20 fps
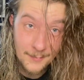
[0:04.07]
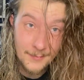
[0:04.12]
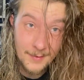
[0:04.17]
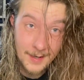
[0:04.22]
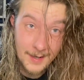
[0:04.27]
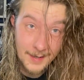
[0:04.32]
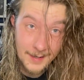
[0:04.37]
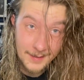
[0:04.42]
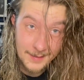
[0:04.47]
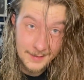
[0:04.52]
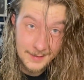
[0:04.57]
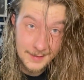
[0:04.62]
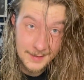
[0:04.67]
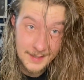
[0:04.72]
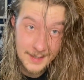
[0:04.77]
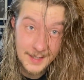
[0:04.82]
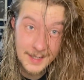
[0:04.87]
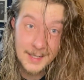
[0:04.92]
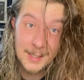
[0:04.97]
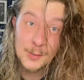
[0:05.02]
and
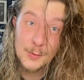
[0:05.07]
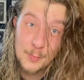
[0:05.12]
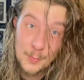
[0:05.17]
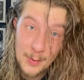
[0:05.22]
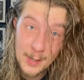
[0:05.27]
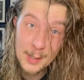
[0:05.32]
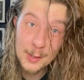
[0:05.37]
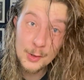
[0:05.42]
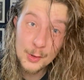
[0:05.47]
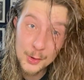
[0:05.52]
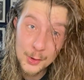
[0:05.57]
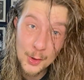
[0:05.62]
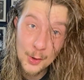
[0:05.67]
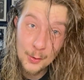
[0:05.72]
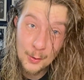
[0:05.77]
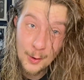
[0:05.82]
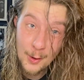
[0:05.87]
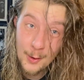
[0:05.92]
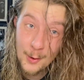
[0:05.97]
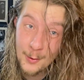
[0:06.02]
it's been so
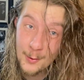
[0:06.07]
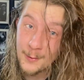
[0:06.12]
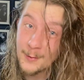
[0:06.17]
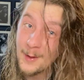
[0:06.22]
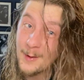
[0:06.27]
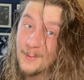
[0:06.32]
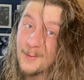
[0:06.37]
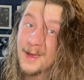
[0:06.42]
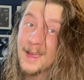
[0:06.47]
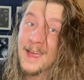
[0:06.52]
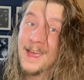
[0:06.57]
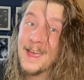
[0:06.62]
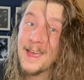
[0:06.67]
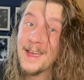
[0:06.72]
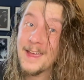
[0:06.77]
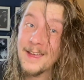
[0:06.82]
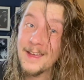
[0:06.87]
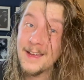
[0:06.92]
long that my hair